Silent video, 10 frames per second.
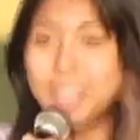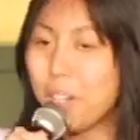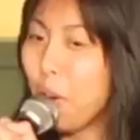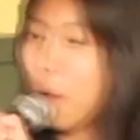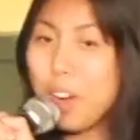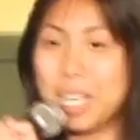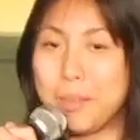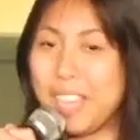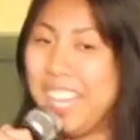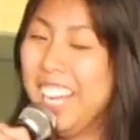They're horny,
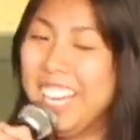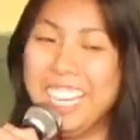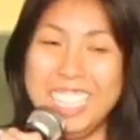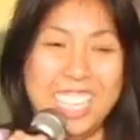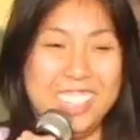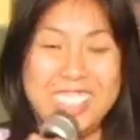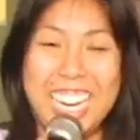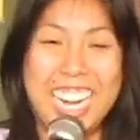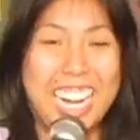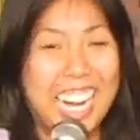man. they don't
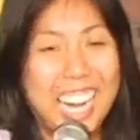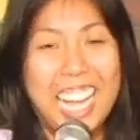care.